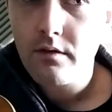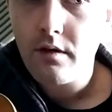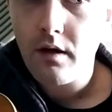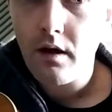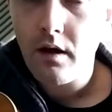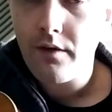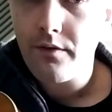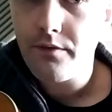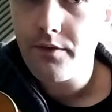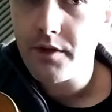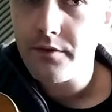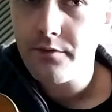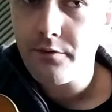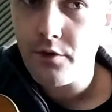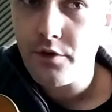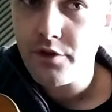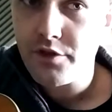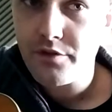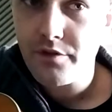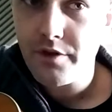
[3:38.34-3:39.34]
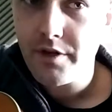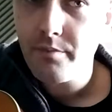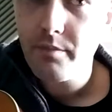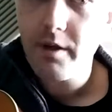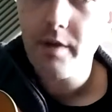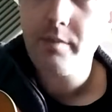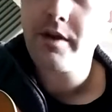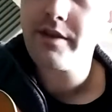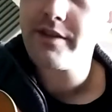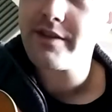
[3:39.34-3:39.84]
On the first string,
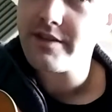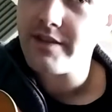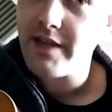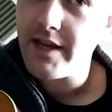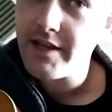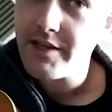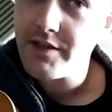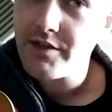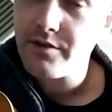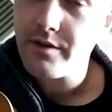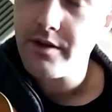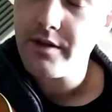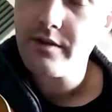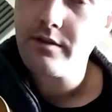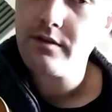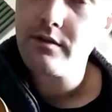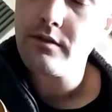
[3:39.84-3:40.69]
maybe on the second string,